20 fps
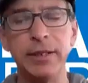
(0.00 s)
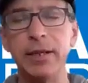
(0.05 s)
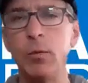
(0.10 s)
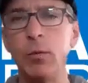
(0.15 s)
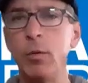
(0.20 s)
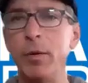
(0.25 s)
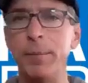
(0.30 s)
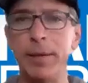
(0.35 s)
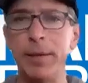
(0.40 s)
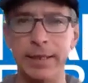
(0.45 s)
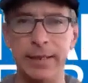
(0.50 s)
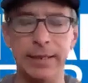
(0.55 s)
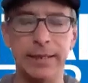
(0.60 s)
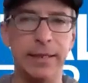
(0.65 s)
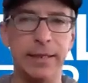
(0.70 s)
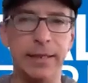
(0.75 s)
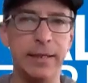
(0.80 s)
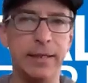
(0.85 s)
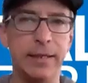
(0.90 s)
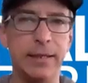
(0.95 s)
and I went back
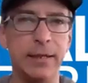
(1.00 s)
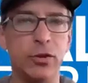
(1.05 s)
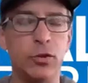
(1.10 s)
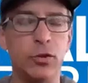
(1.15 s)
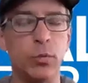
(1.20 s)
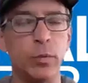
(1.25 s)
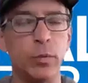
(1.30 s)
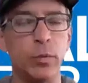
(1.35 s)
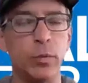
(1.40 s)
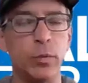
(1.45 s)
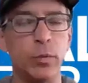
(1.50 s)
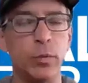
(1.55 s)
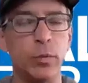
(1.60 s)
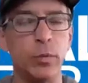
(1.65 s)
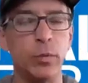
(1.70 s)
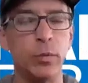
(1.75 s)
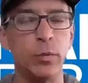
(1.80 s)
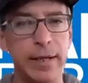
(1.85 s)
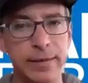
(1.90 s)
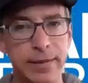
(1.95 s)
again in
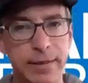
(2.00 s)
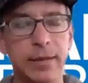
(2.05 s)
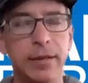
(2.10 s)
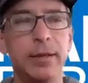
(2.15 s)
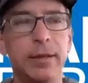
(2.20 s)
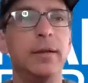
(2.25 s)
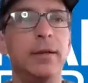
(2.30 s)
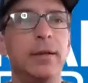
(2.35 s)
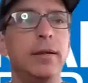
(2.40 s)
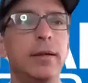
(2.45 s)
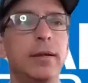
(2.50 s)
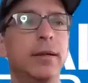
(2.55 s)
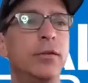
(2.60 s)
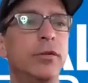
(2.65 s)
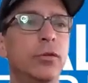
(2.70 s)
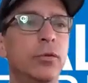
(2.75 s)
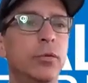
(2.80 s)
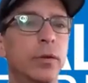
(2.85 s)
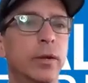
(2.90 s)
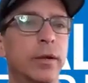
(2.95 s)
2019
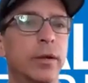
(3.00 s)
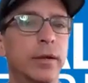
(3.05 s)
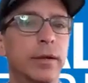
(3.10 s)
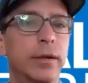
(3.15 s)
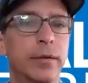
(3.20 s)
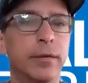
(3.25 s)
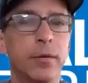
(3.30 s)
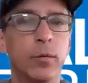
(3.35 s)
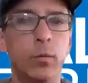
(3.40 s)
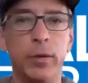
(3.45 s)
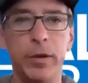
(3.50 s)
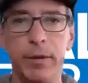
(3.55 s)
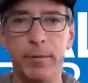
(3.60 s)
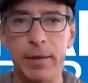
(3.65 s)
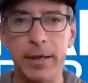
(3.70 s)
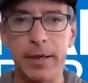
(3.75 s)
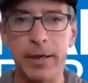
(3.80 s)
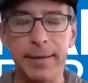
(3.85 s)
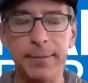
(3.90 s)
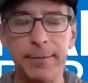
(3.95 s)
to
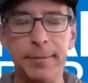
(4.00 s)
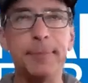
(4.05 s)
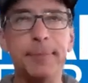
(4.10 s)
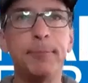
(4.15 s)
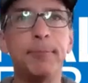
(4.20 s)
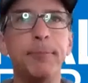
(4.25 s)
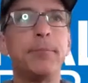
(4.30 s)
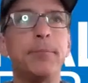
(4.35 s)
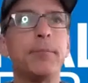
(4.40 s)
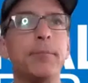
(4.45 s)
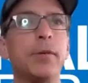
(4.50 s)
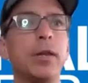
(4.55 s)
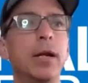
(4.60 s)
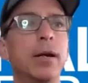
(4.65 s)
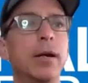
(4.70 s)
the one in Miami.